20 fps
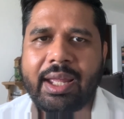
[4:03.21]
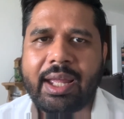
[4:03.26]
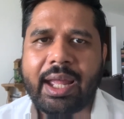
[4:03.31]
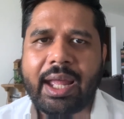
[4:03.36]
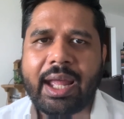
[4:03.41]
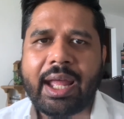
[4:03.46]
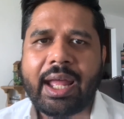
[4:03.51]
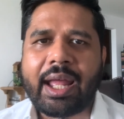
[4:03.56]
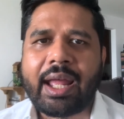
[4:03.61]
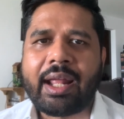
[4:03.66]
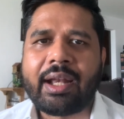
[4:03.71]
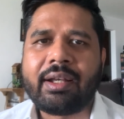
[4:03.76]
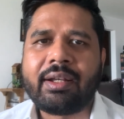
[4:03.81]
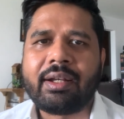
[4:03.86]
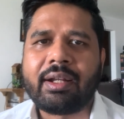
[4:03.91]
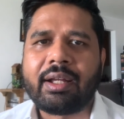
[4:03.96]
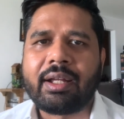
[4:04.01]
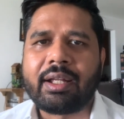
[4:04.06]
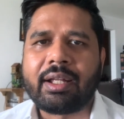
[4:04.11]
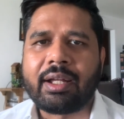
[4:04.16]

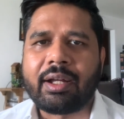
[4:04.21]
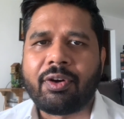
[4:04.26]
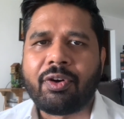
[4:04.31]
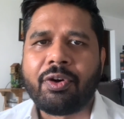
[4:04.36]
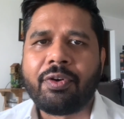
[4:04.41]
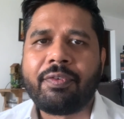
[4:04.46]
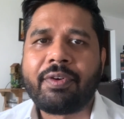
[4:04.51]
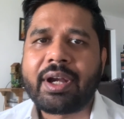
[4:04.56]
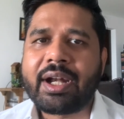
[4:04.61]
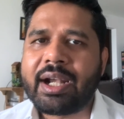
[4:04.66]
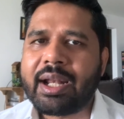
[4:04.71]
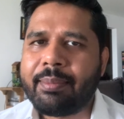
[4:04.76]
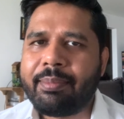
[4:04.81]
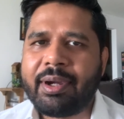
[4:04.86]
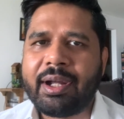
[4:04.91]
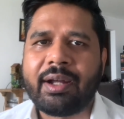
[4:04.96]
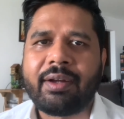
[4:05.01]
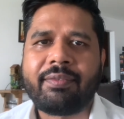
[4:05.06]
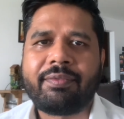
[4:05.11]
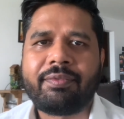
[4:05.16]
And uh, over and
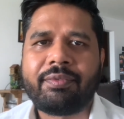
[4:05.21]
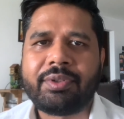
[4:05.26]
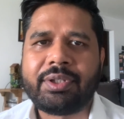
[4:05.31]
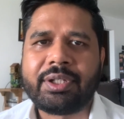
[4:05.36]
above,